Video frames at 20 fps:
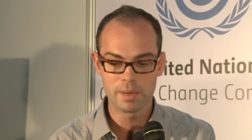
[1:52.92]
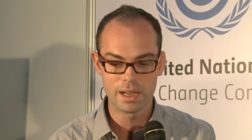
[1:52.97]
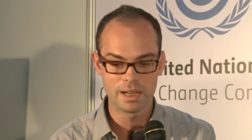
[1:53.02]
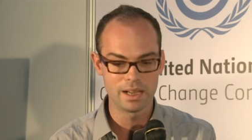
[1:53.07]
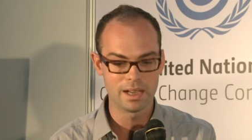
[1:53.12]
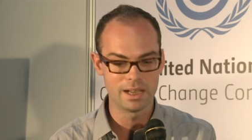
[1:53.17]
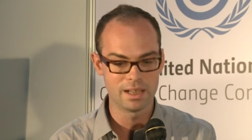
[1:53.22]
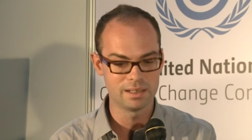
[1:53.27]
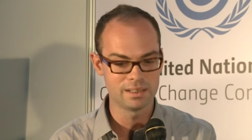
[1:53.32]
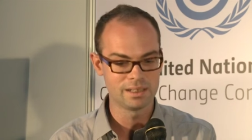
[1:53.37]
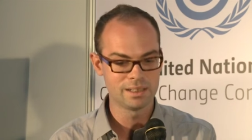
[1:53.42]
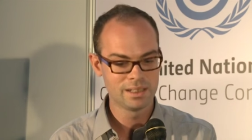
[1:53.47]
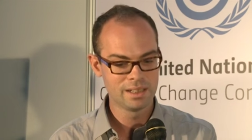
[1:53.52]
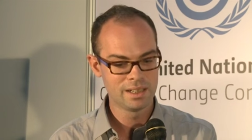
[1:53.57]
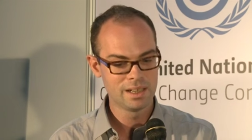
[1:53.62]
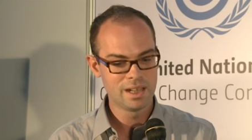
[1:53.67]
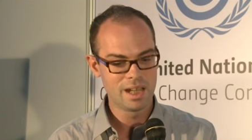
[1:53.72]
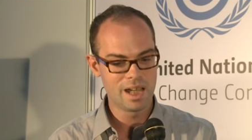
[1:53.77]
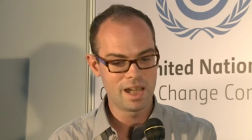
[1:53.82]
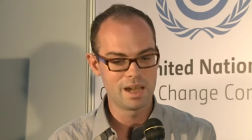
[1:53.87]
But
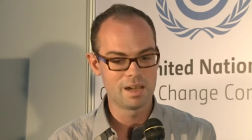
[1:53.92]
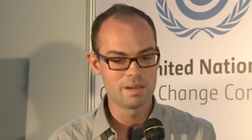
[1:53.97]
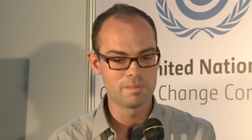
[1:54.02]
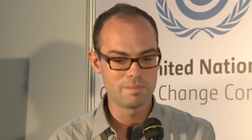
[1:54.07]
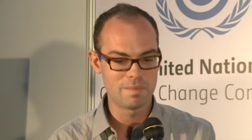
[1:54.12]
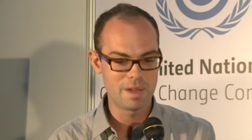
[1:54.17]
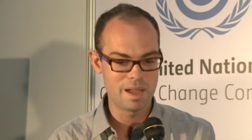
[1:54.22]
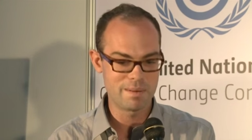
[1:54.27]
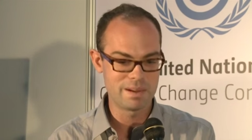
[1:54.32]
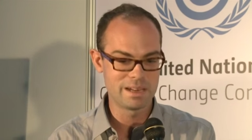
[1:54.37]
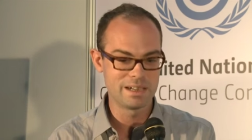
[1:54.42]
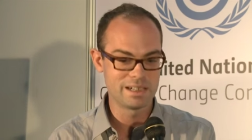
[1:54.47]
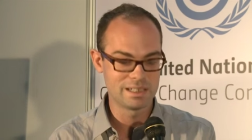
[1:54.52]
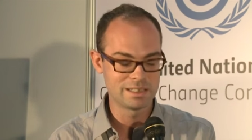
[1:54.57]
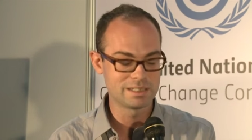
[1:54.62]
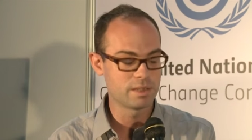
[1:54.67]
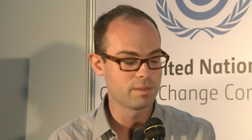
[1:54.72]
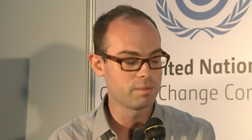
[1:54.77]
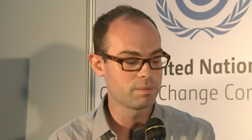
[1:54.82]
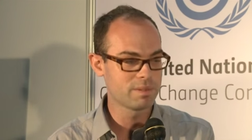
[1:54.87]

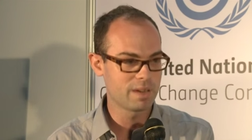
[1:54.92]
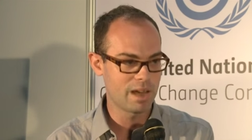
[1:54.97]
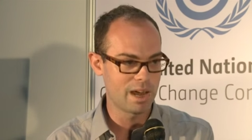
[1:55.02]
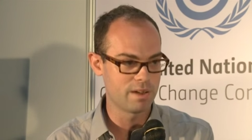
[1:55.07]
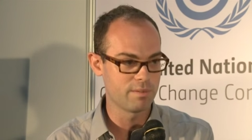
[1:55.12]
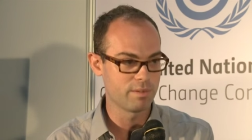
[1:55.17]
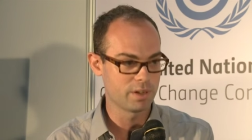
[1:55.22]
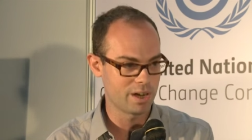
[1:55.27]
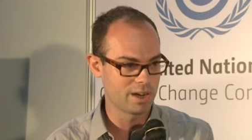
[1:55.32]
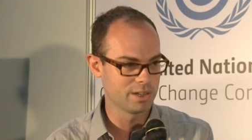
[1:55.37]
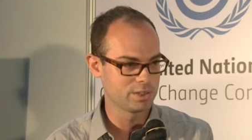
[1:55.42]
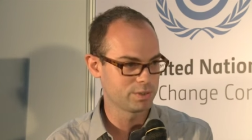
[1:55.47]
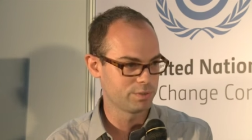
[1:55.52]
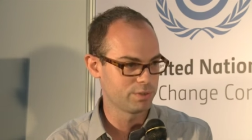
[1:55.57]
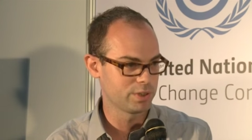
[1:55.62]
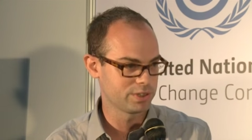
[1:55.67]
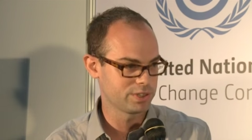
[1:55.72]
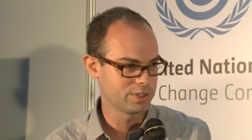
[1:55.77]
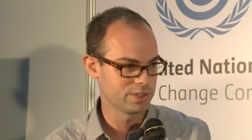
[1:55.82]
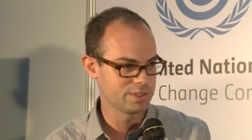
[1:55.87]
it's a kind of a
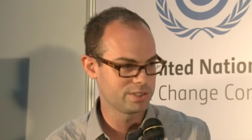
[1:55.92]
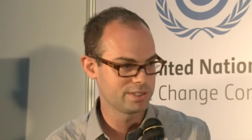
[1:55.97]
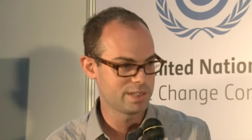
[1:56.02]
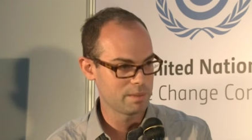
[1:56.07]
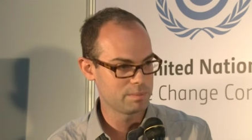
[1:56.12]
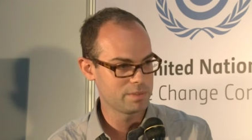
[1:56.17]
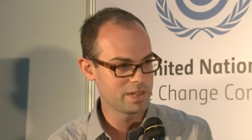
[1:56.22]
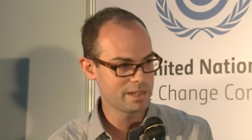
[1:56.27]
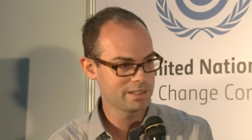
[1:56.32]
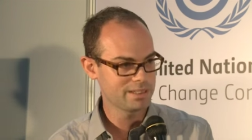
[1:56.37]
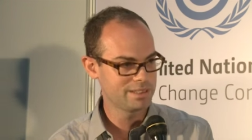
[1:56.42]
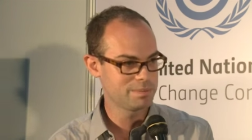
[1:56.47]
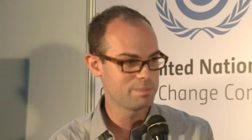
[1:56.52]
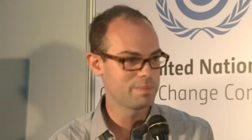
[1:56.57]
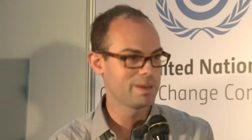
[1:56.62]
controversial subject.